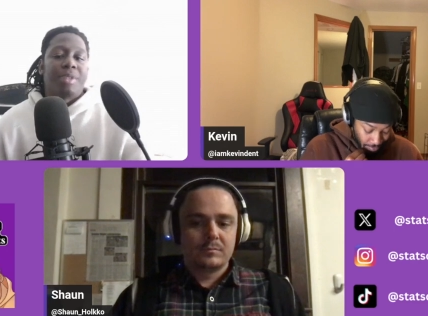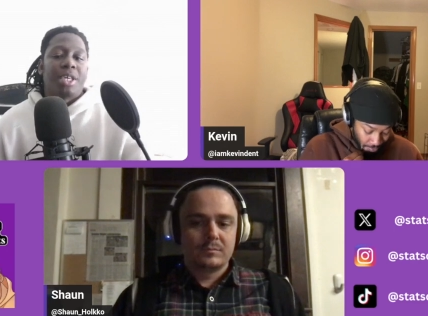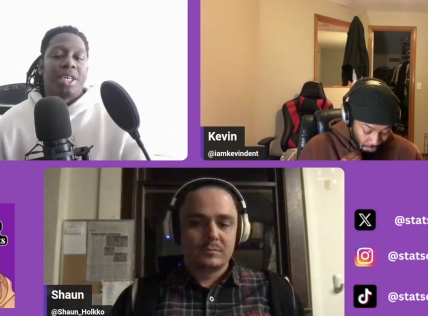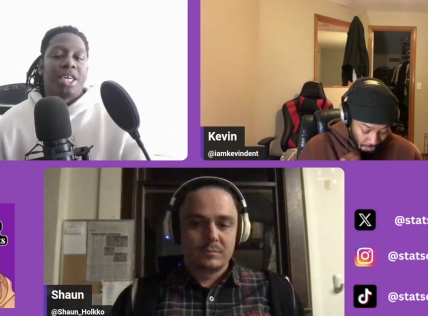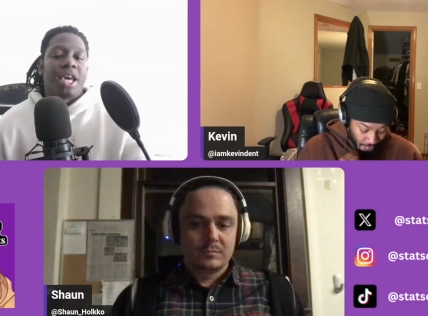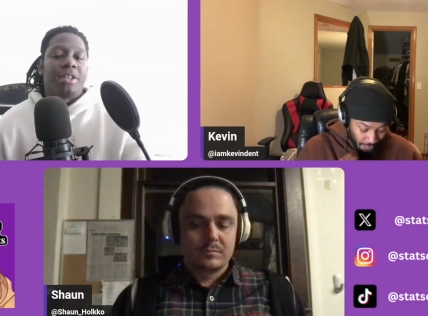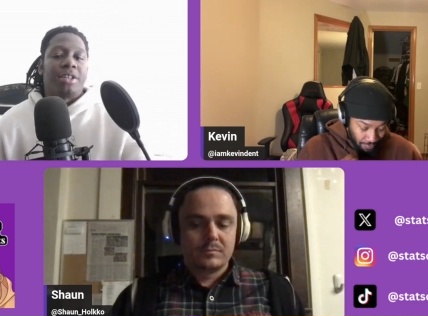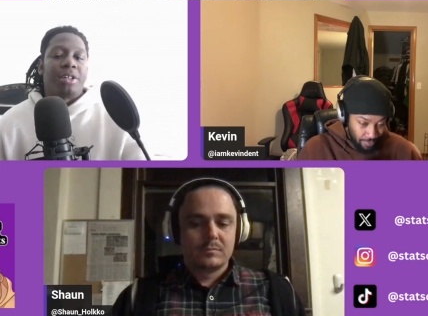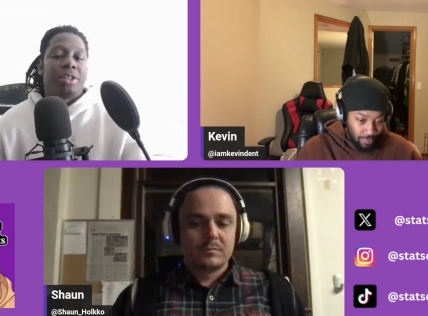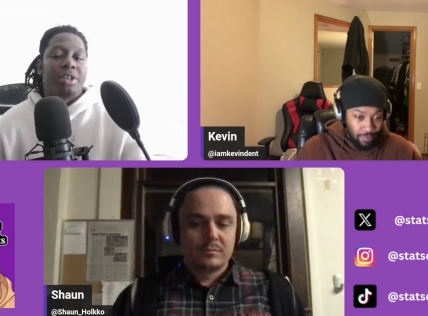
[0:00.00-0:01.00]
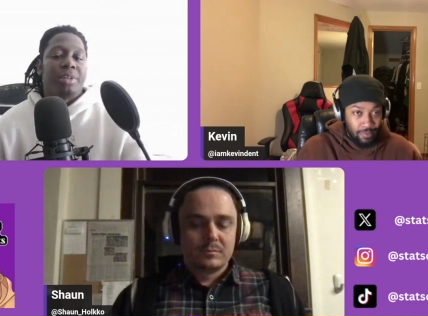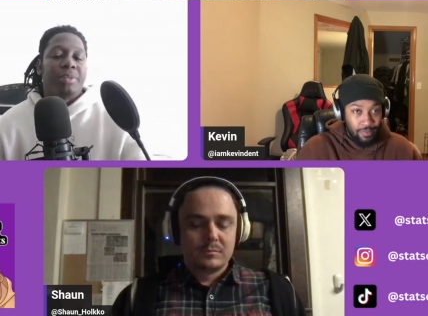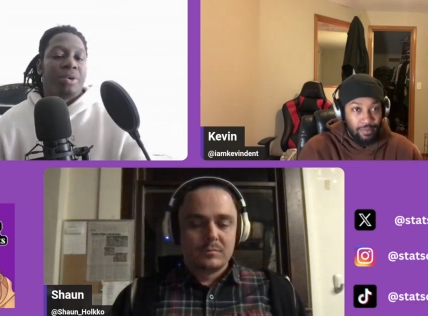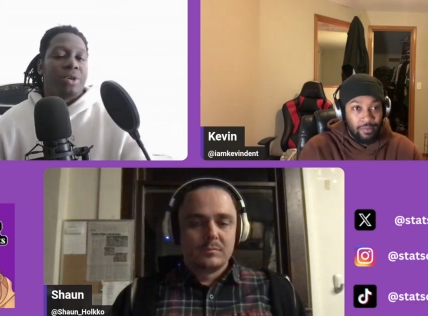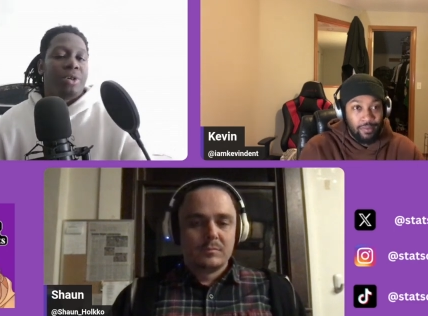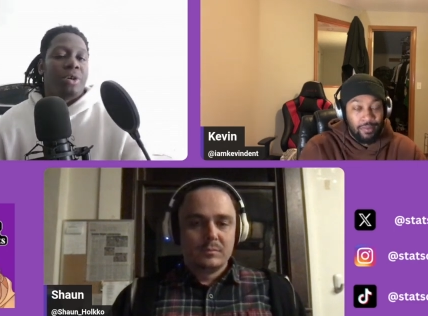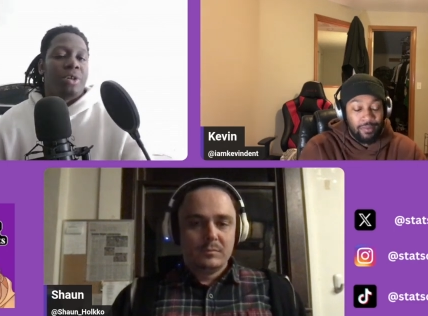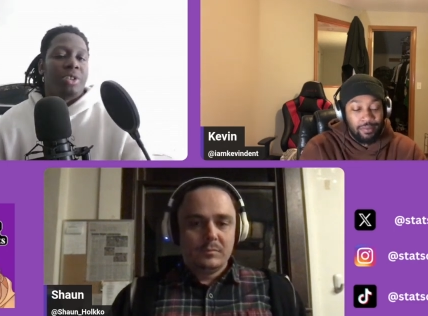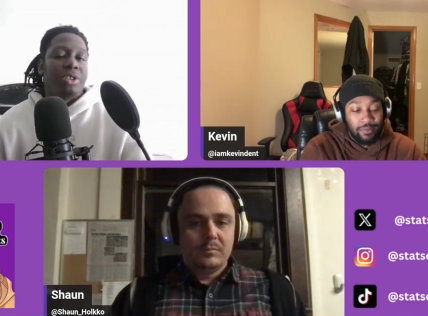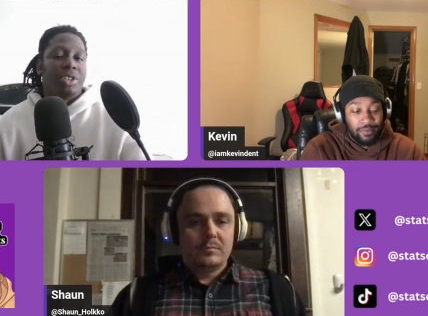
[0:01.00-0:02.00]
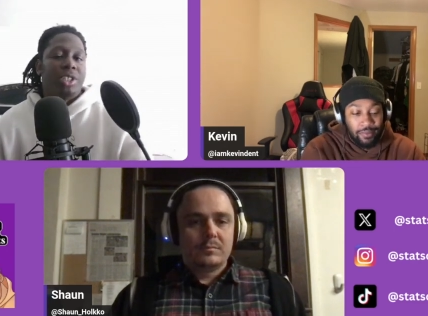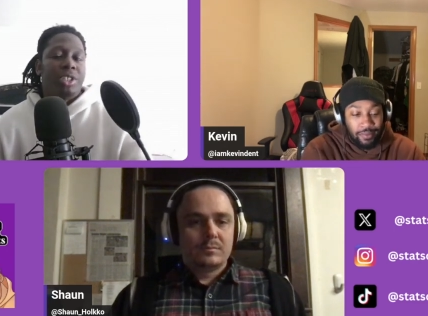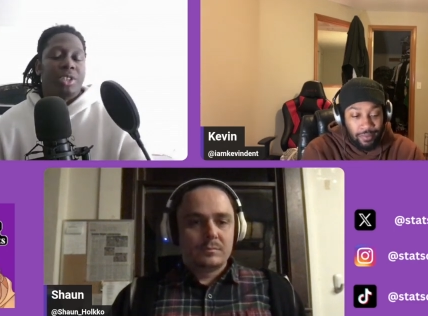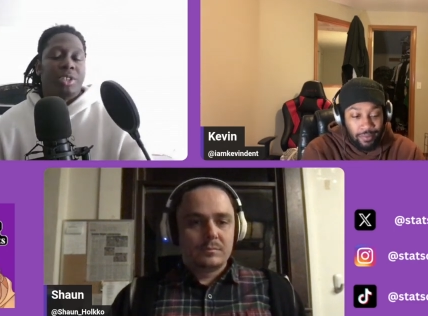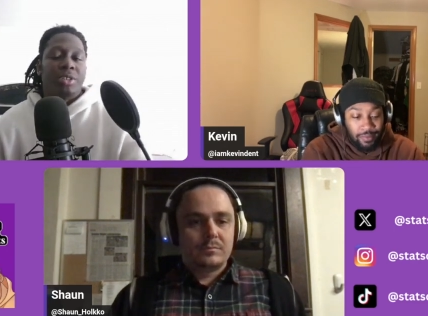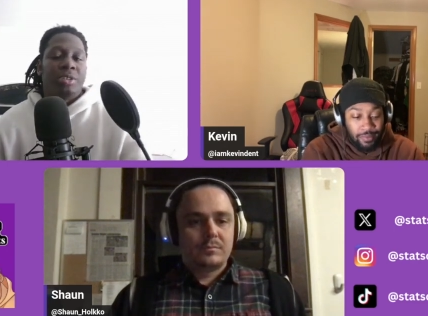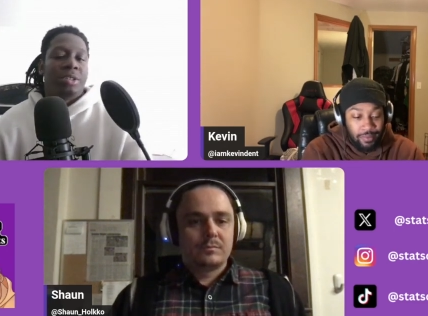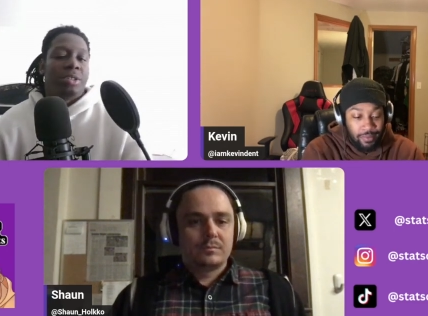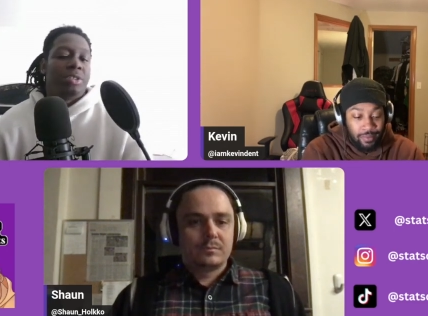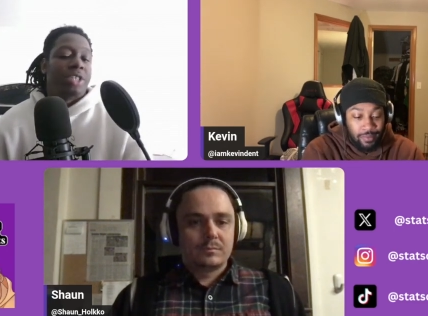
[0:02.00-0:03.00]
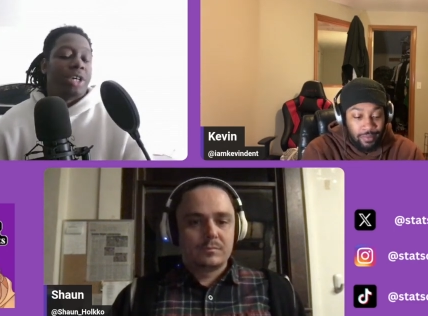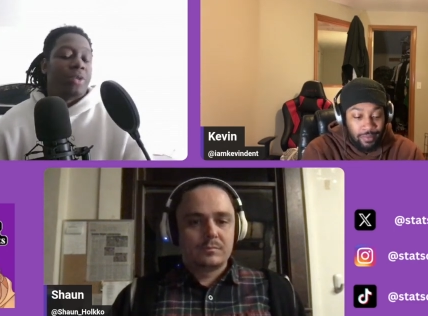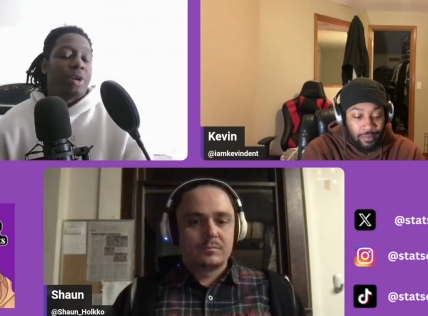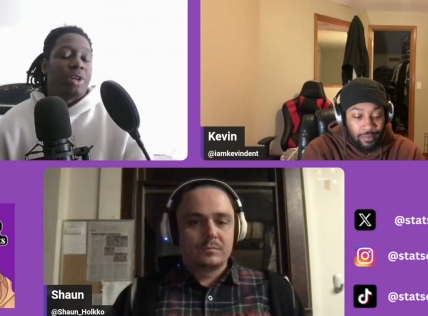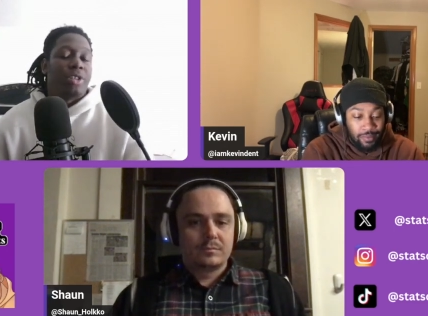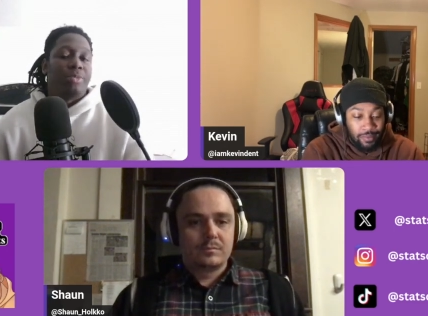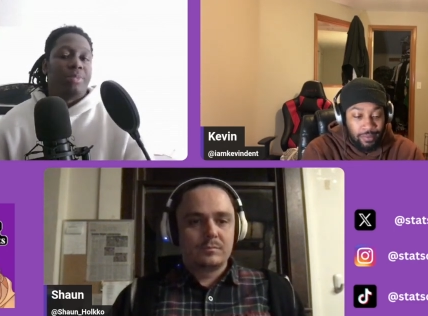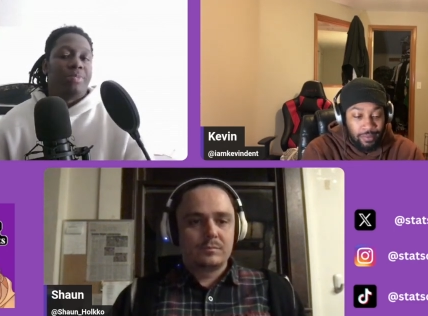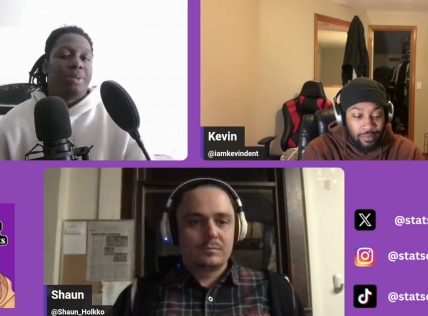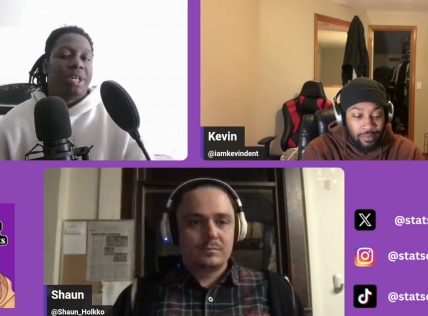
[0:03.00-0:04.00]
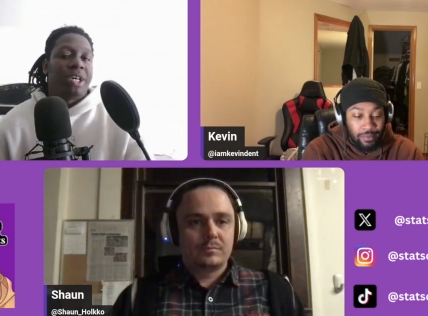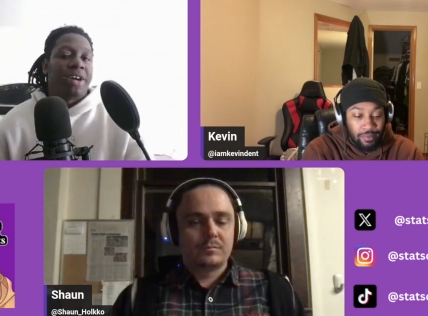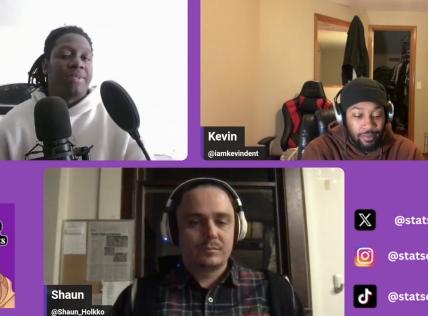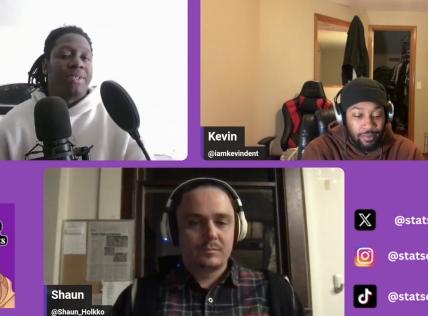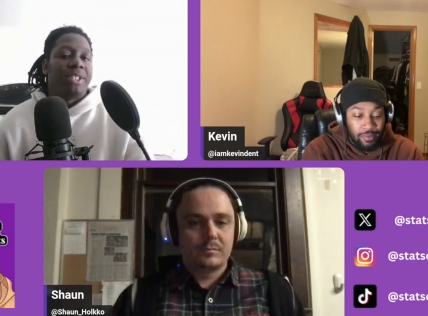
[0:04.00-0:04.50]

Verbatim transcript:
Speaker 1: he had to clean up early on in the season. Saquon has been playing out of his